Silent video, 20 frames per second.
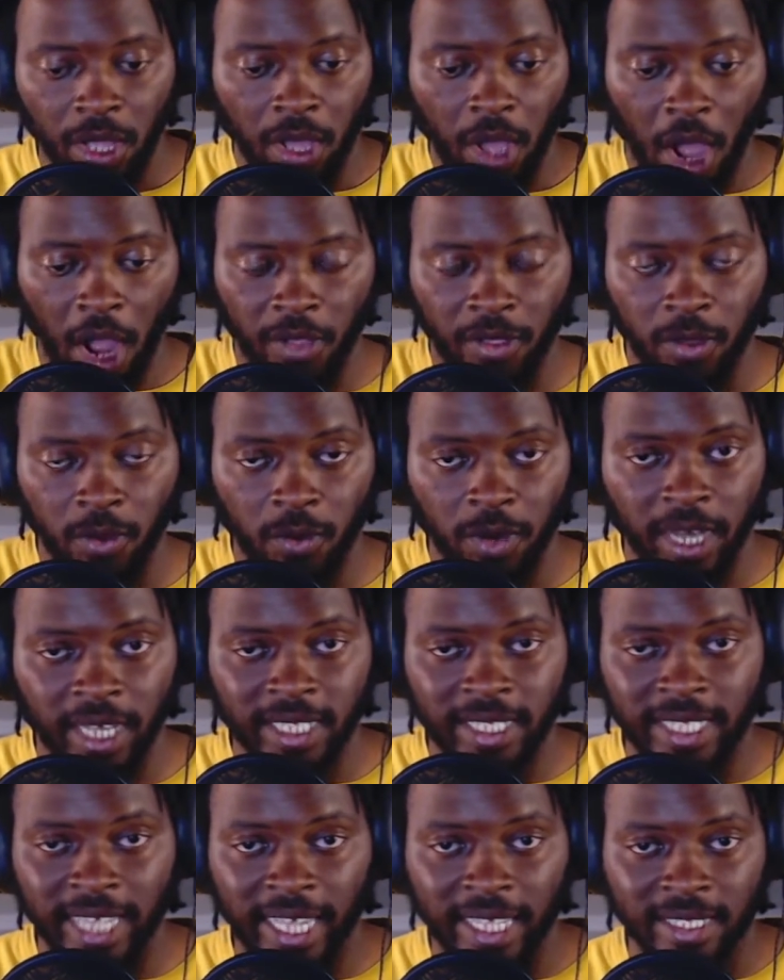are the ones
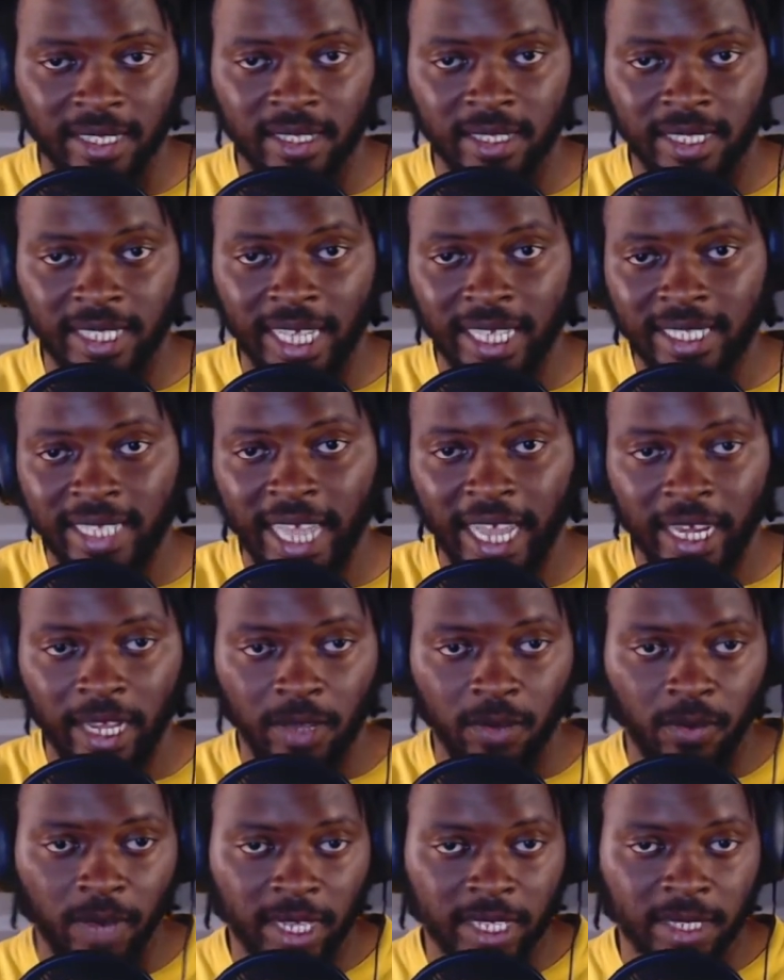that's dictating
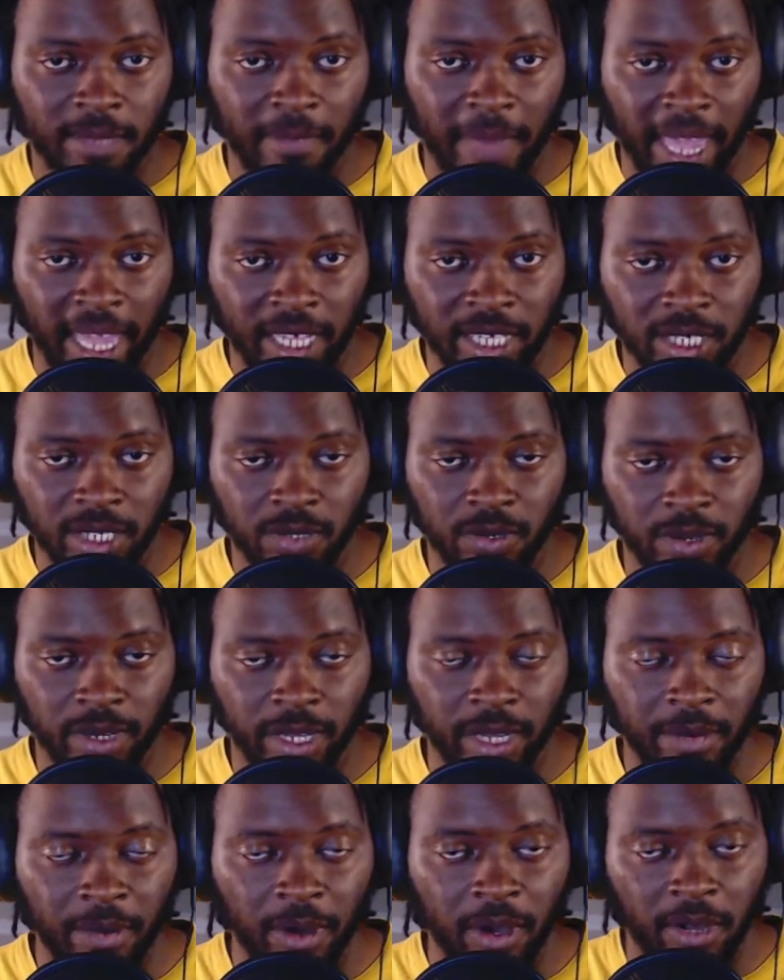what's
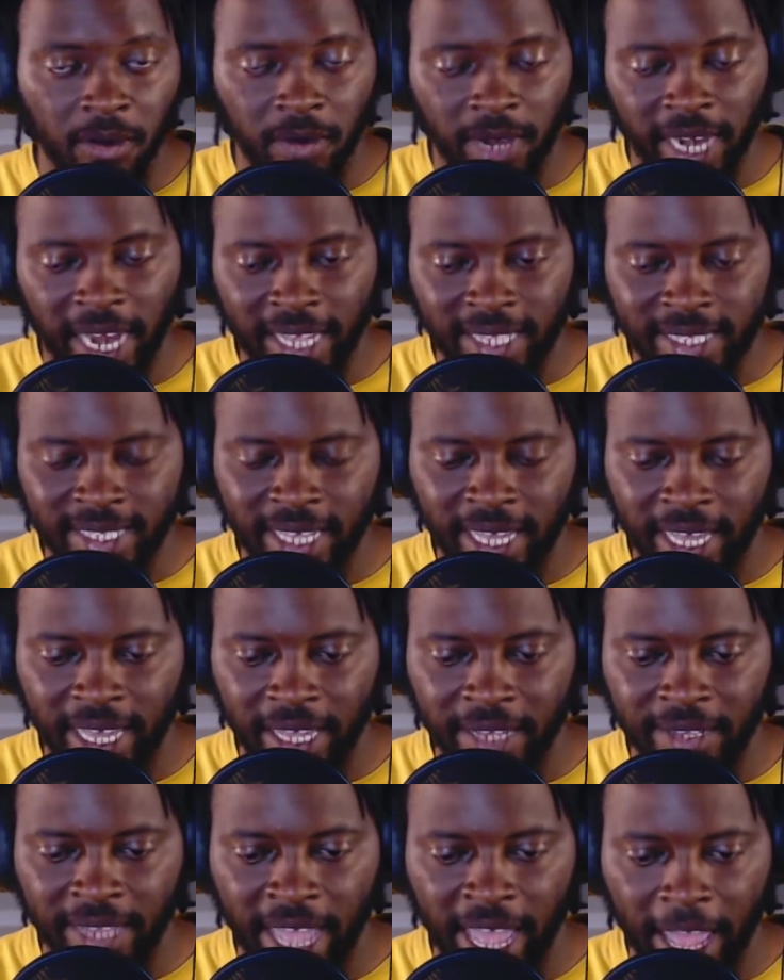mainstream, or what I
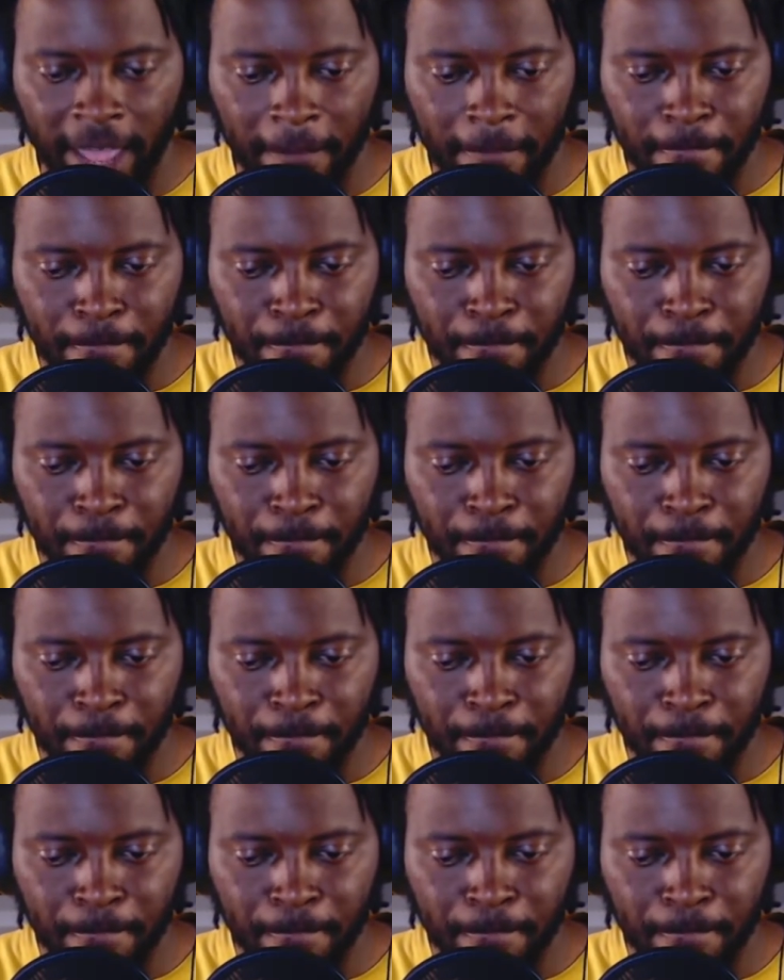said that